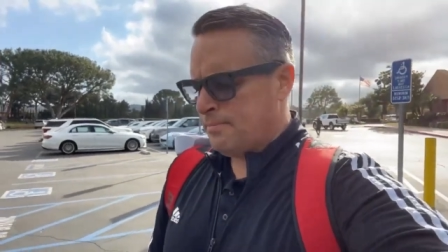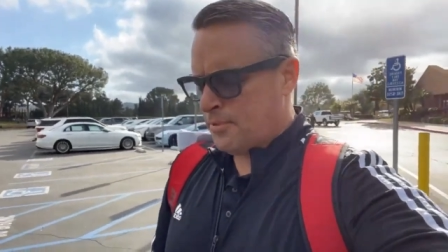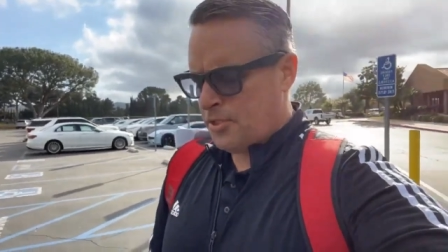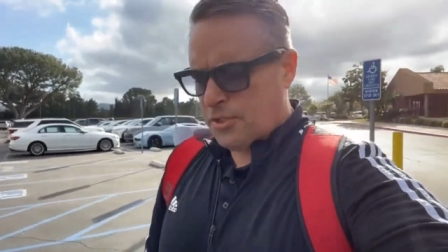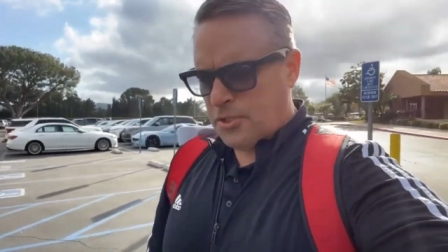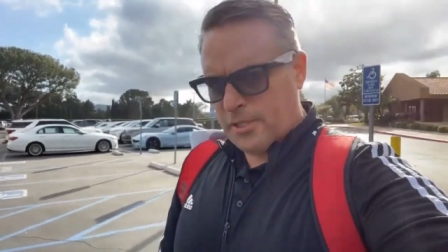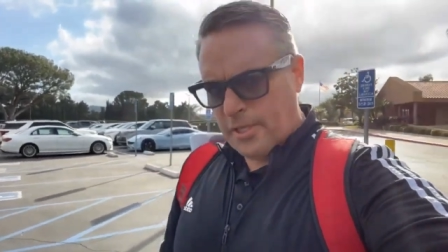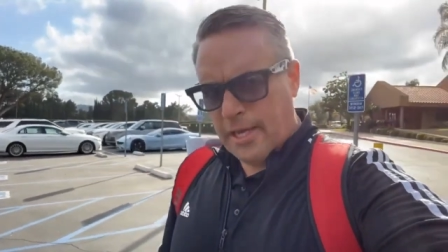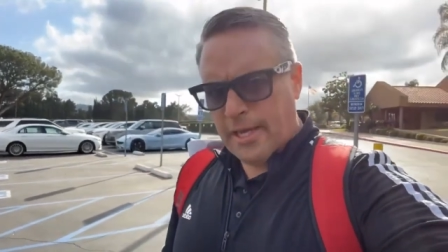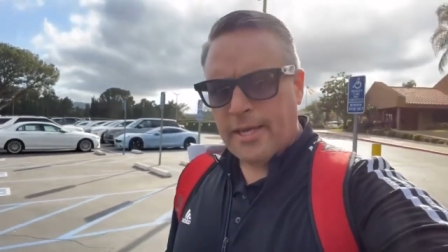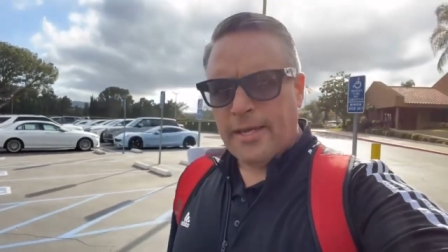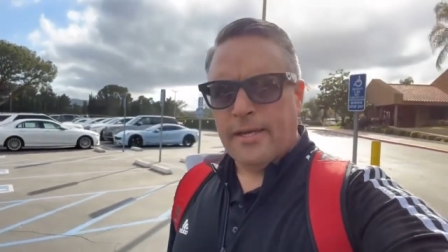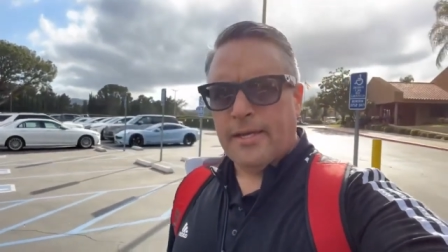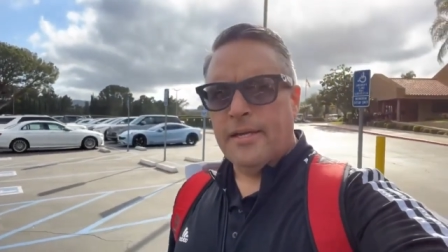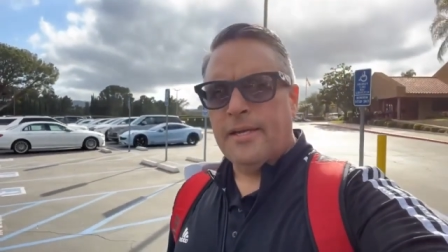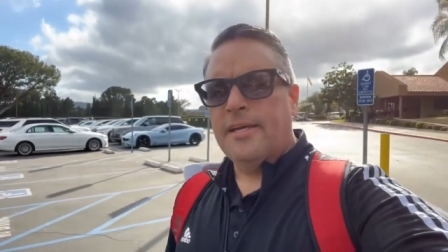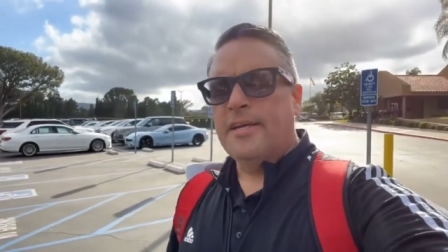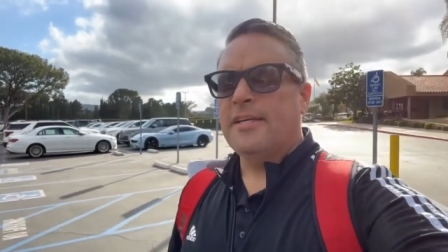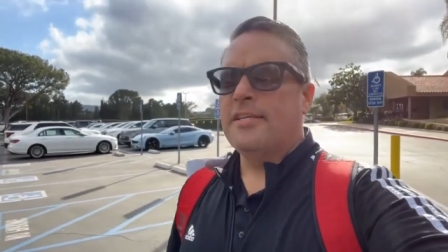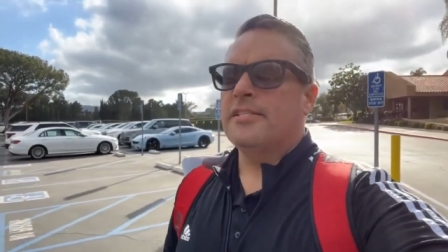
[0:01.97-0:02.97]

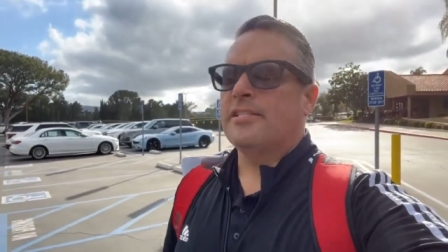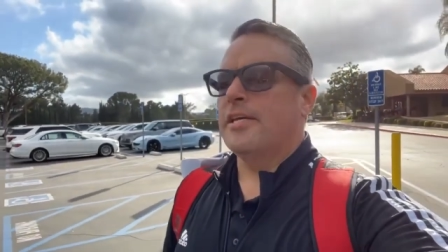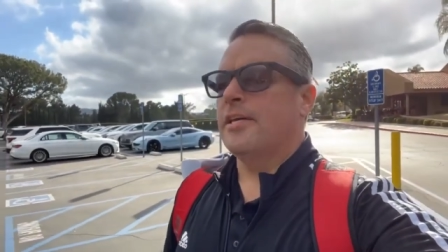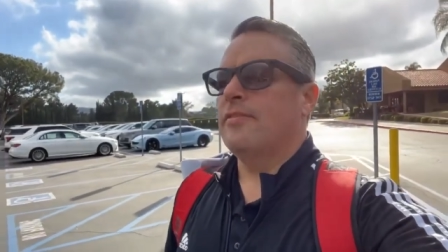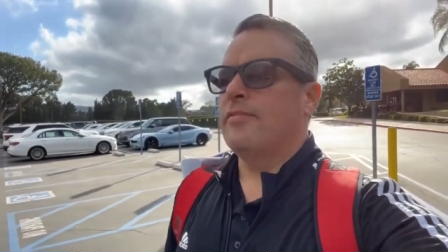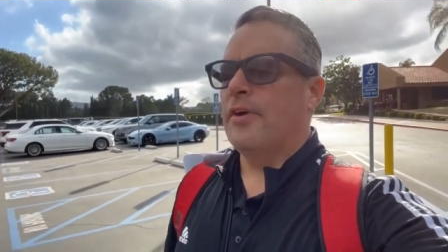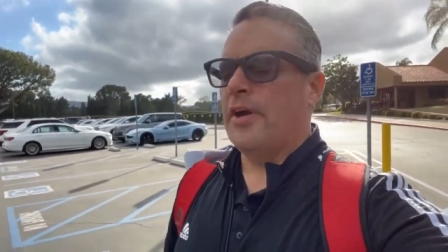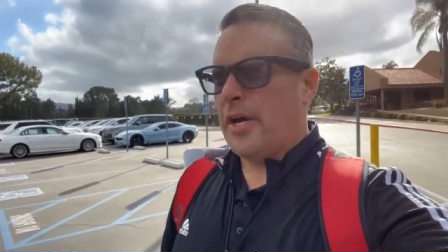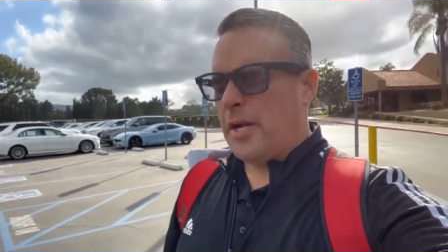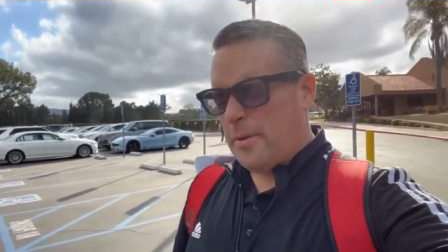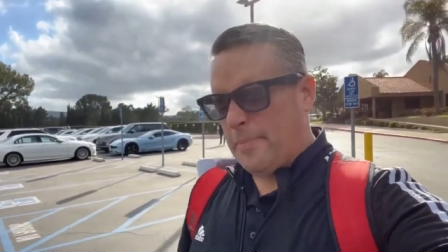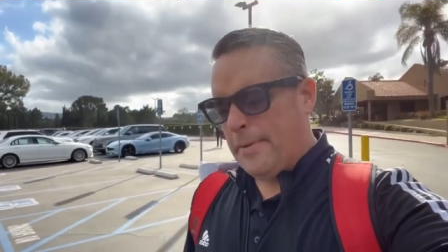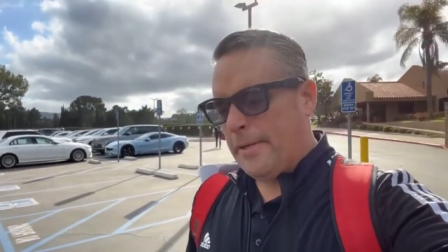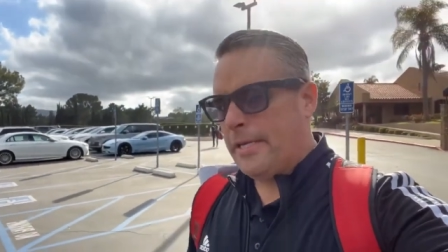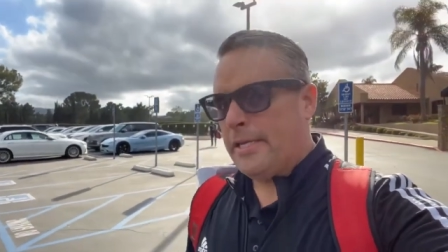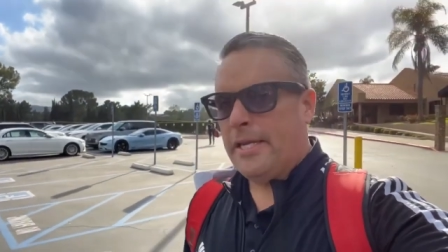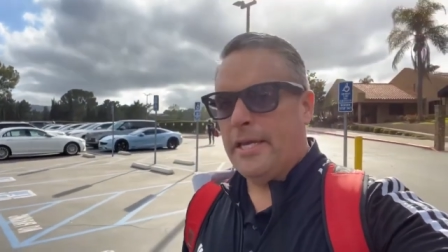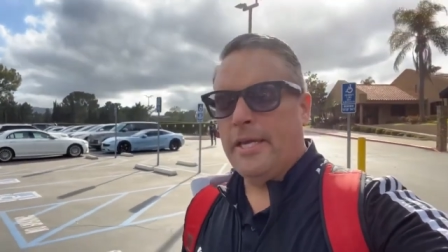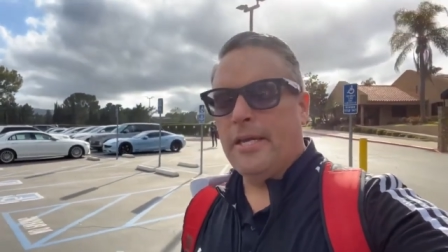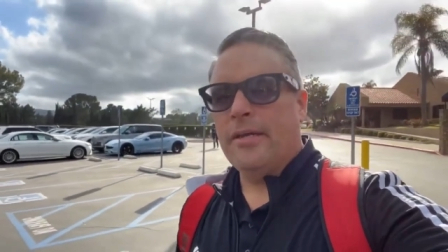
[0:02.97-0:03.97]
Today is a very
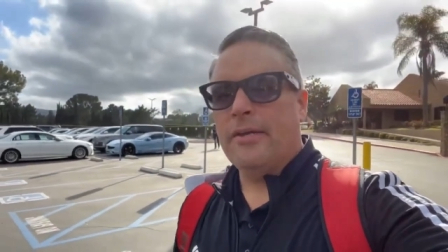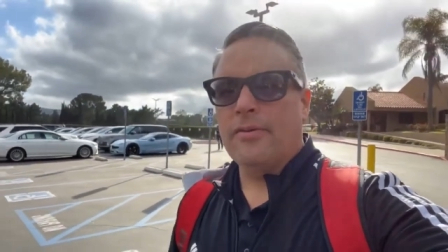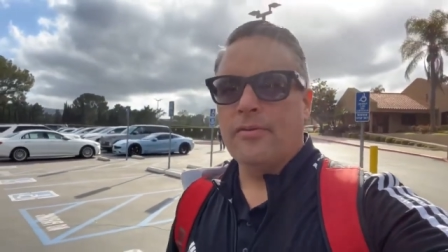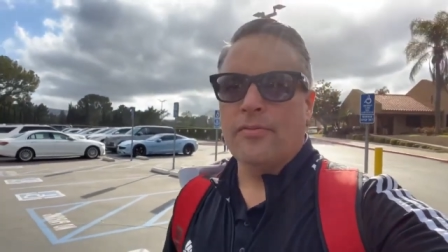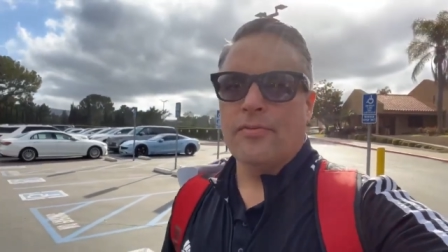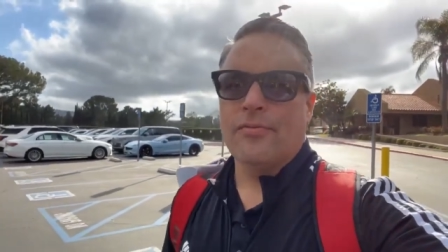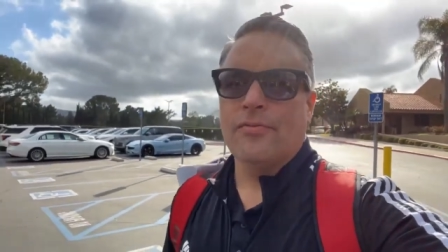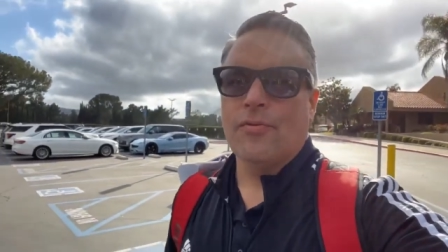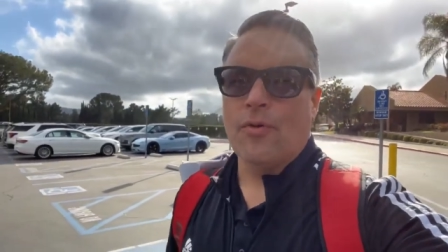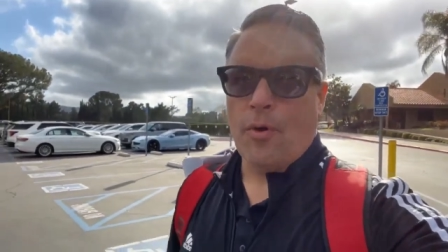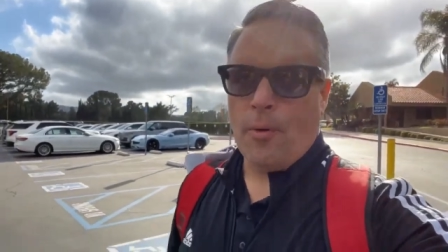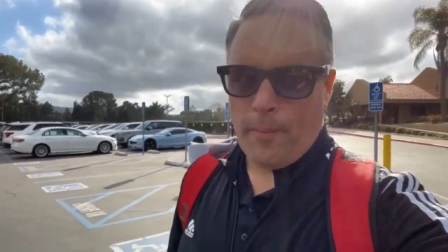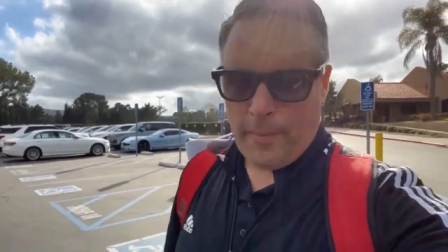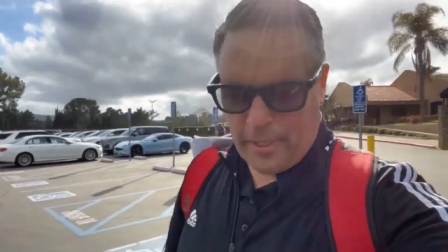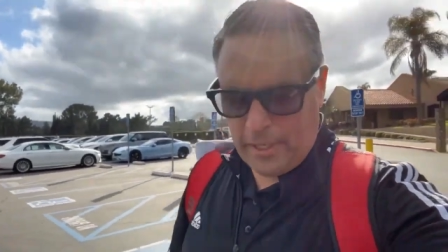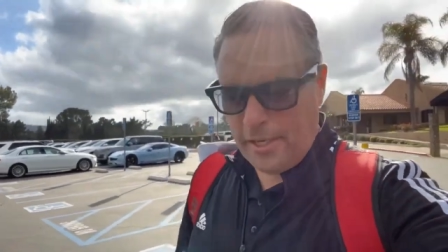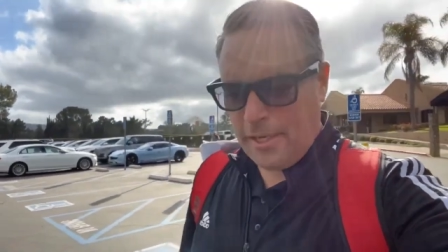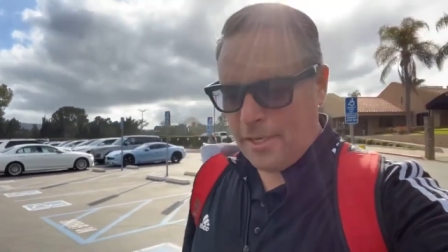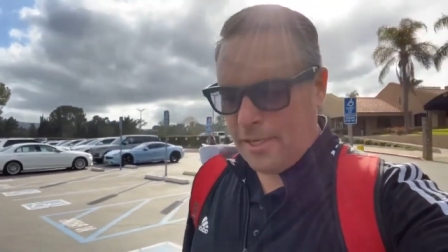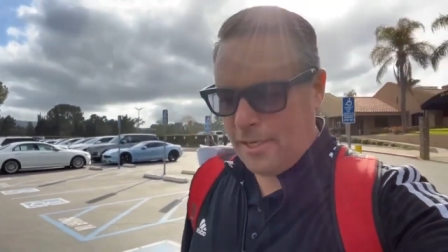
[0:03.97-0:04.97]
big day for me.